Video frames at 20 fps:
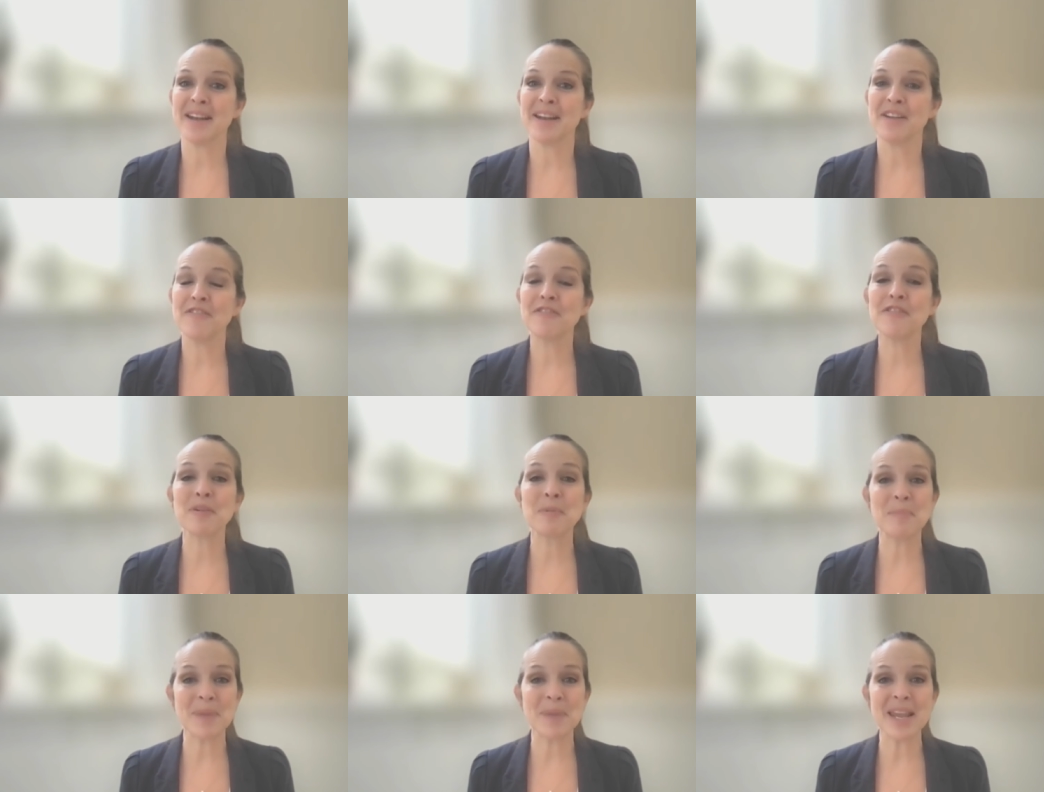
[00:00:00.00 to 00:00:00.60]
For
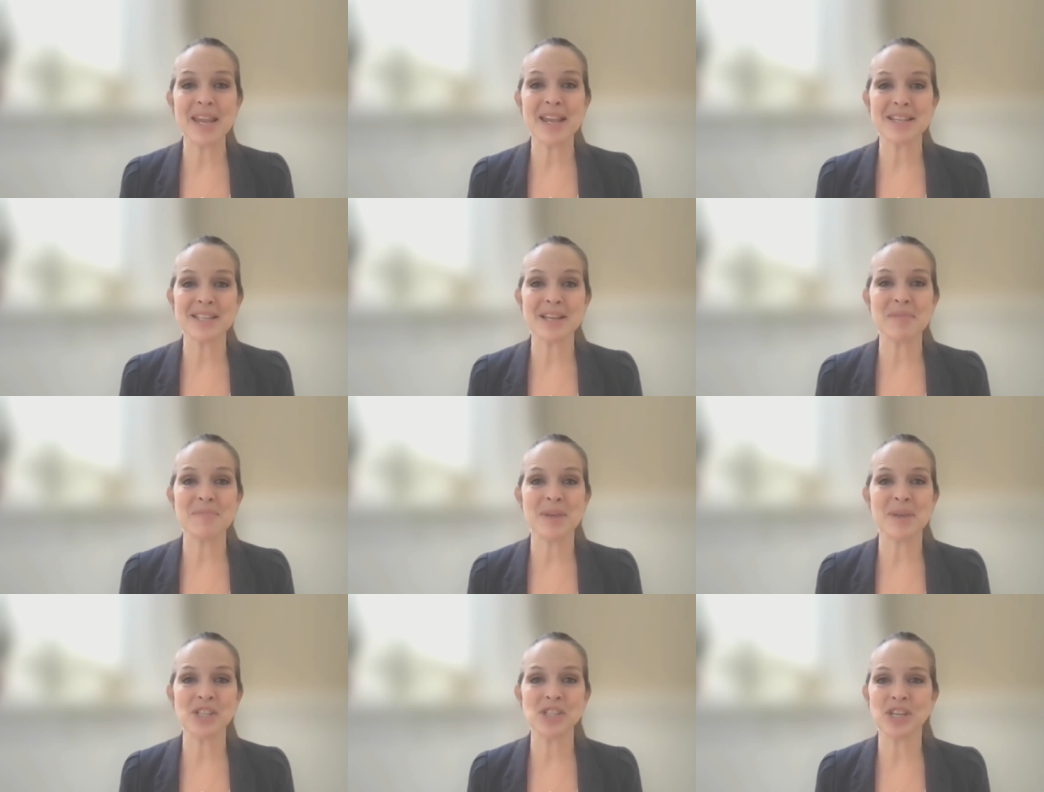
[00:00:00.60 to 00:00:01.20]
me, as I
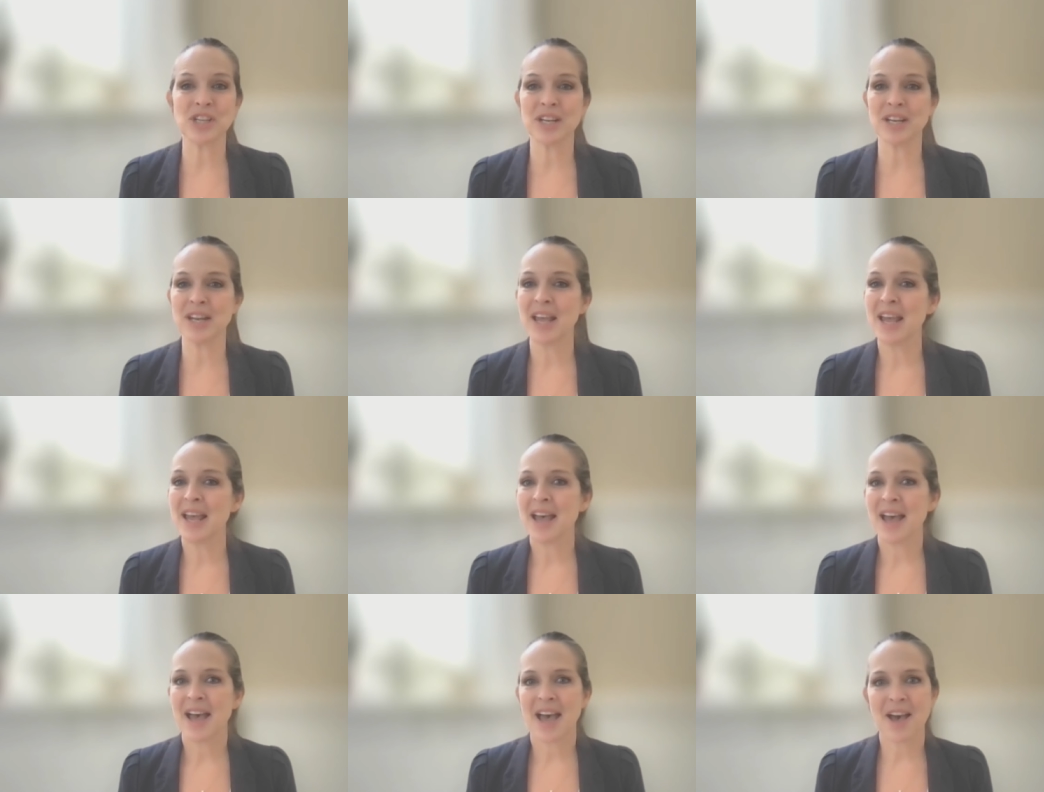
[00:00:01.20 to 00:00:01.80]
mentioned,
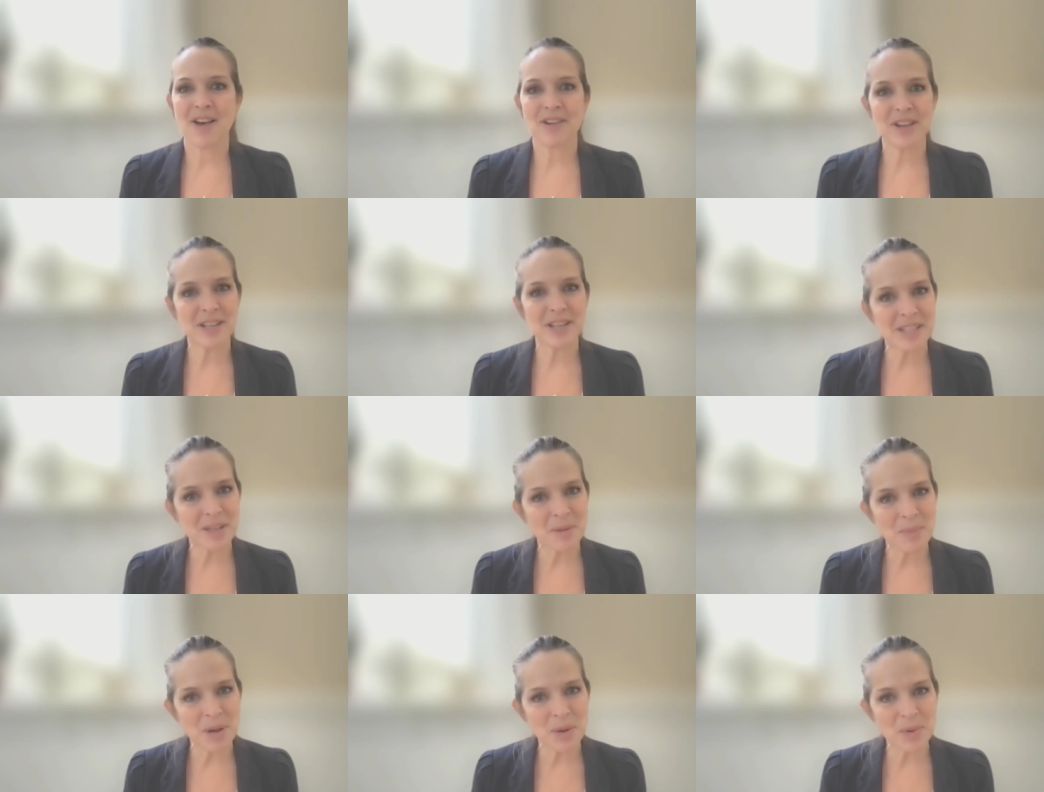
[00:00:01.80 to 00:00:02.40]
how can
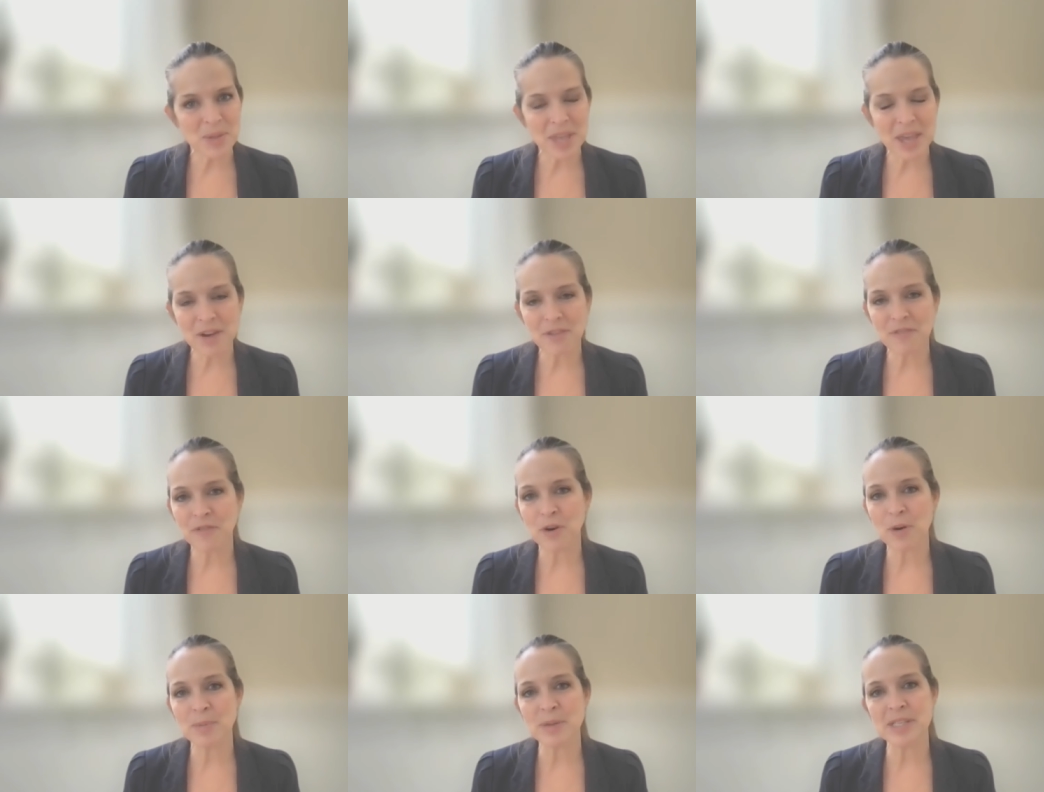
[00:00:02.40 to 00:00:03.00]
somebody without a
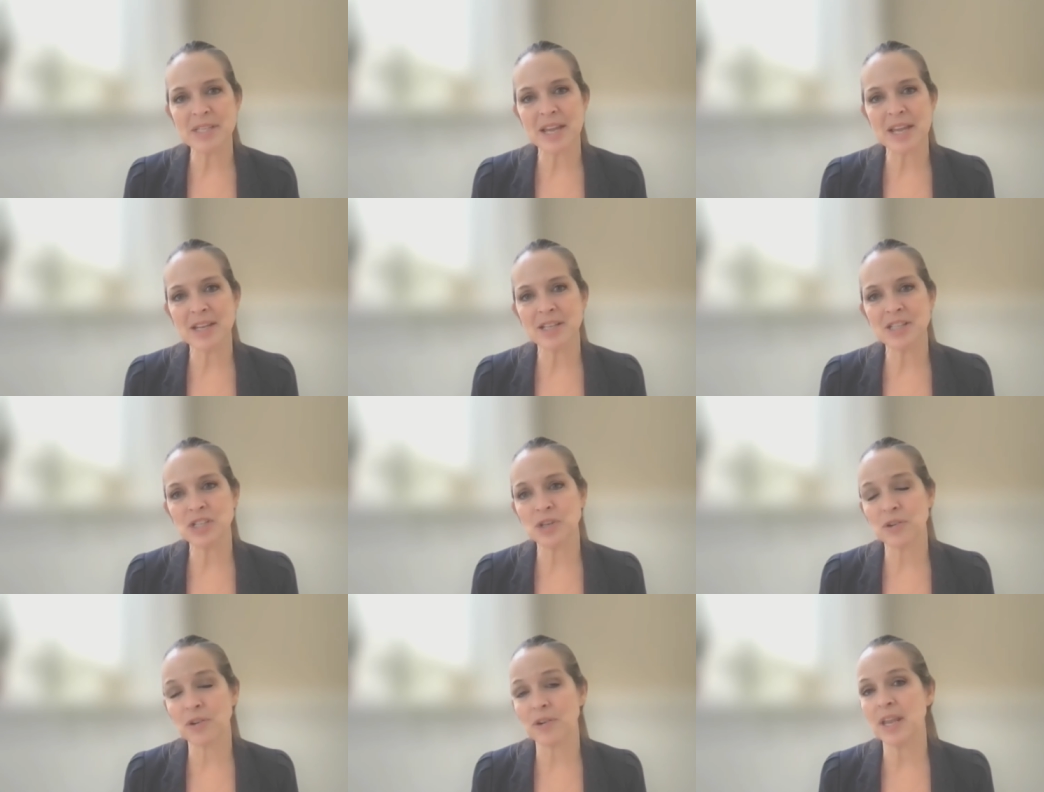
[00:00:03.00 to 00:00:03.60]
formal science
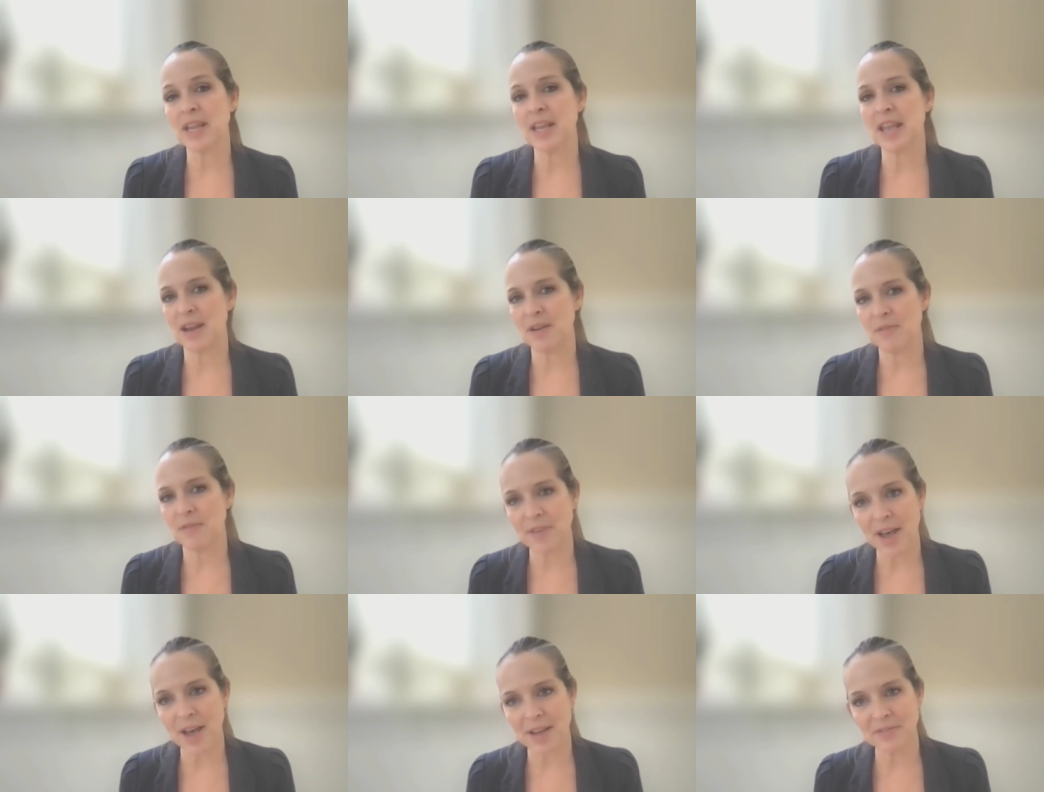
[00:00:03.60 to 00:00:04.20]
degree get
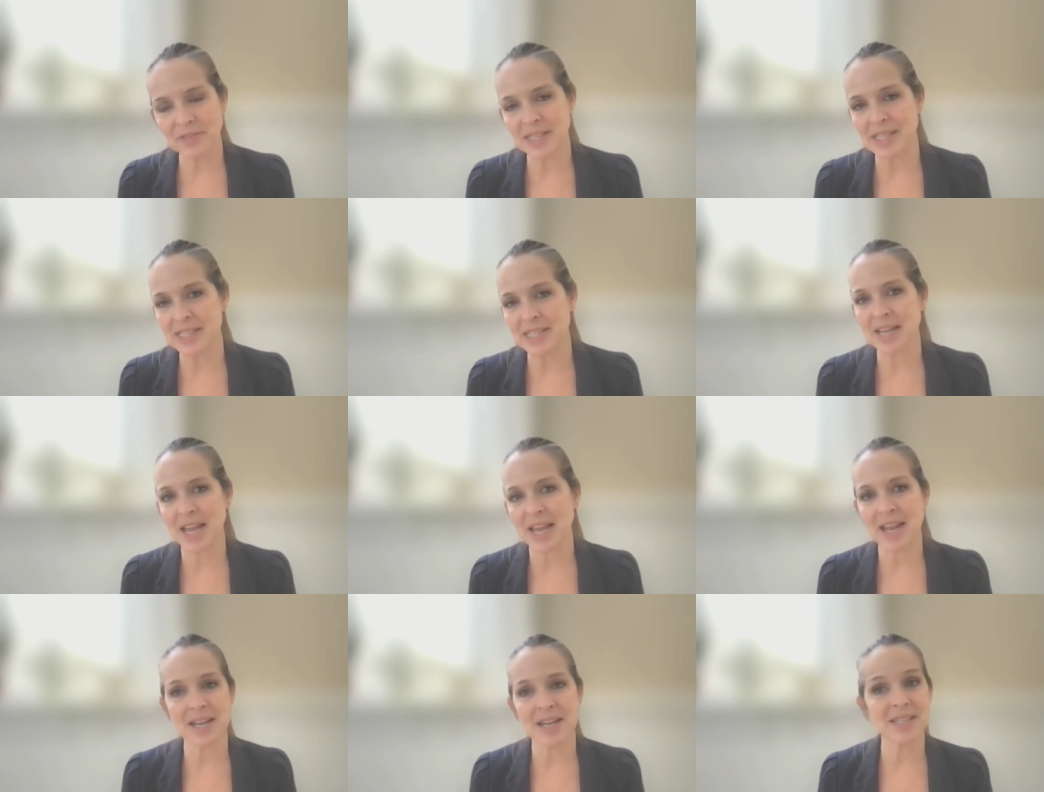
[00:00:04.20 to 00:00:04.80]
involved in
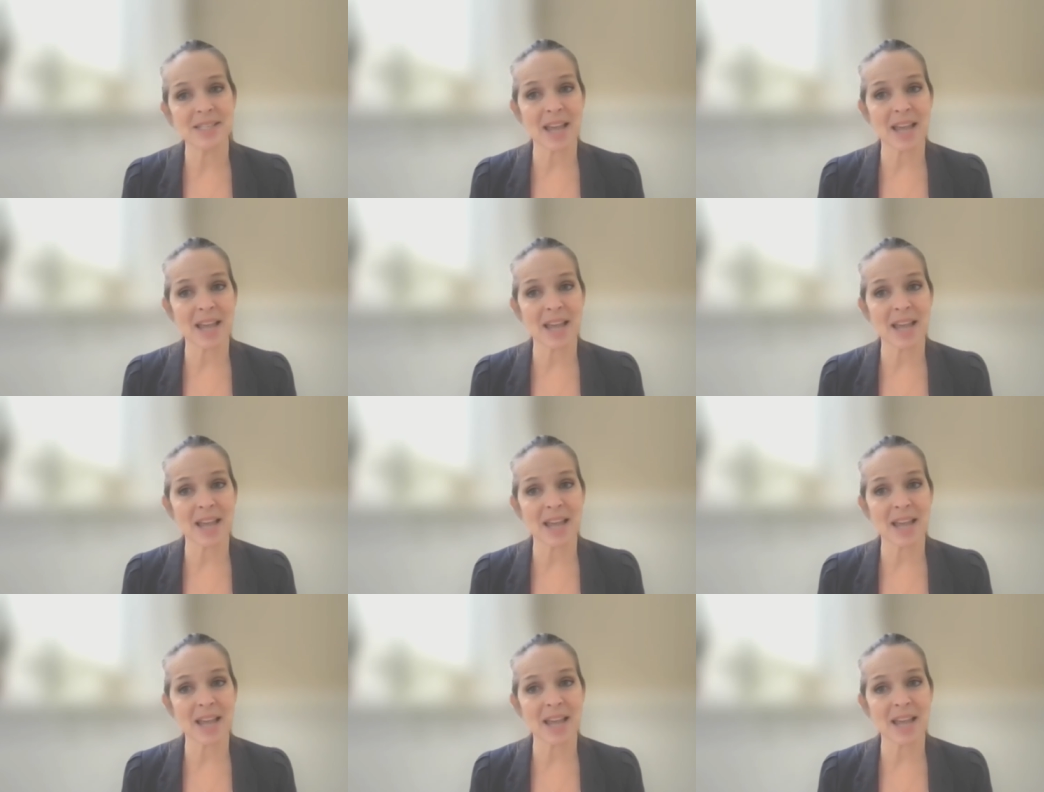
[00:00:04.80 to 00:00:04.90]
science?